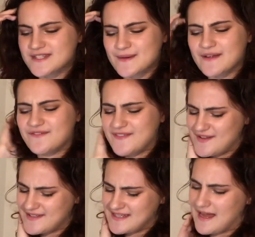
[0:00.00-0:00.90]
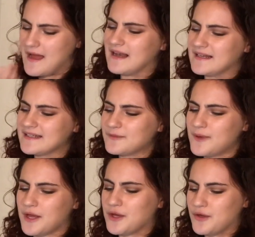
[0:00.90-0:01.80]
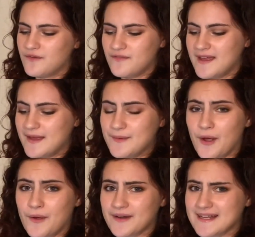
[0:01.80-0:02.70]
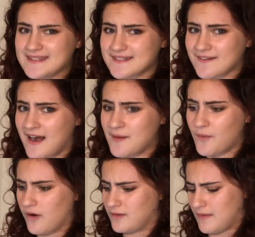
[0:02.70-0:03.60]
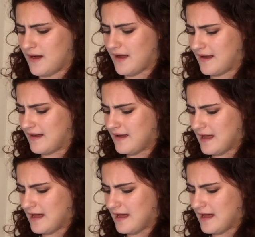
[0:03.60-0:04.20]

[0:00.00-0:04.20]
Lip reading: so it feels a little bit goofy going on Instagram on my